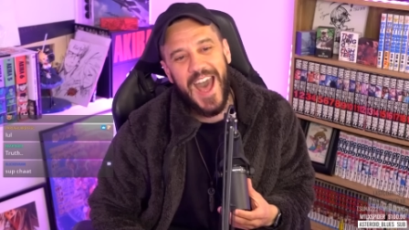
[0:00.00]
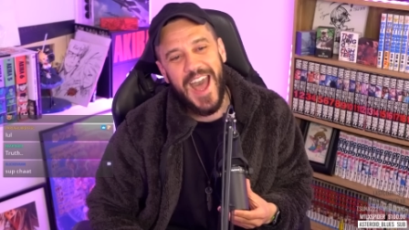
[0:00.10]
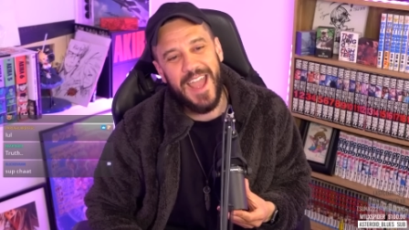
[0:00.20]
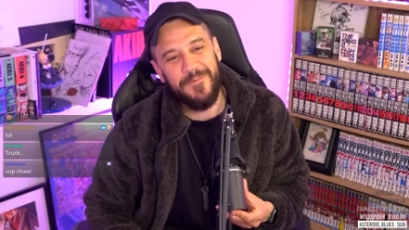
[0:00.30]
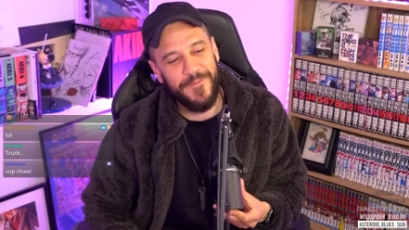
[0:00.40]

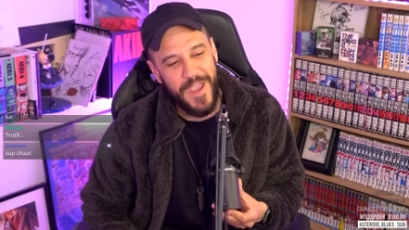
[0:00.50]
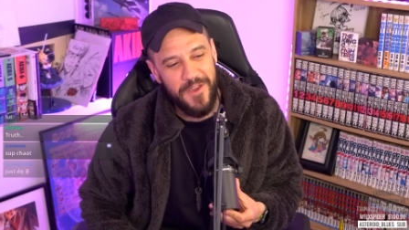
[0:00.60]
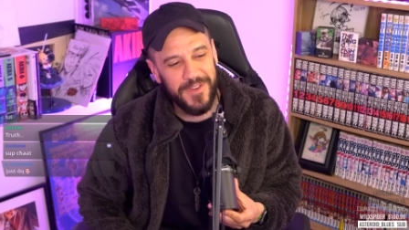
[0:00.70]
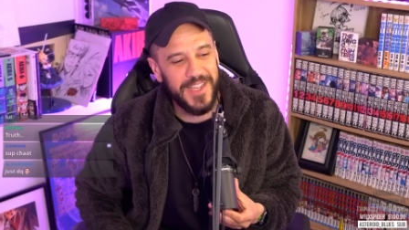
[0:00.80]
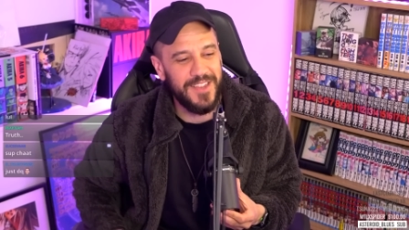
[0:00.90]
I'm
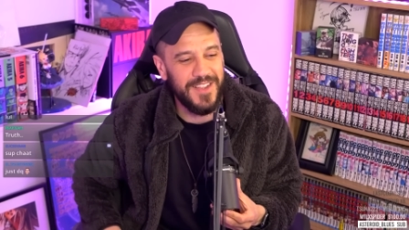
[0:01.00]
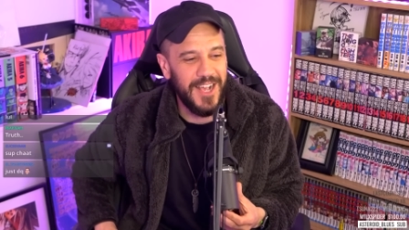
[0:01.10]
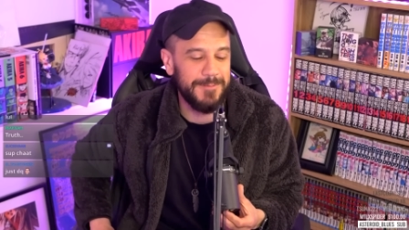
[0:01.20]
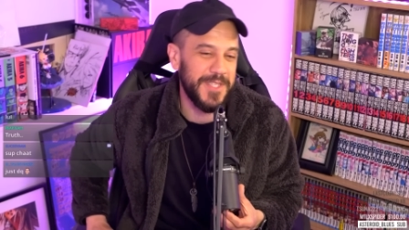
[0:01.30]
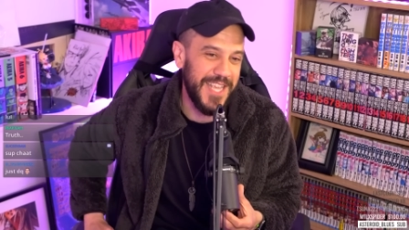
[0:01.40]
very
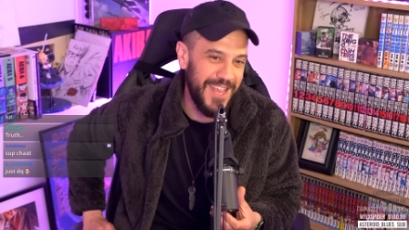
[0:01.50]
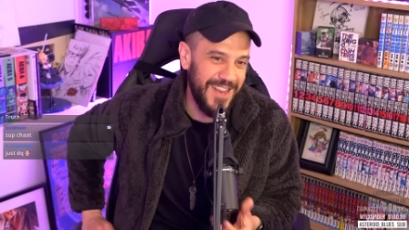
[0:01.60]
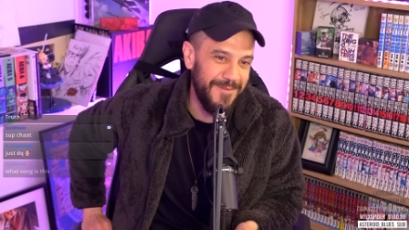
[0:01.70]
upset.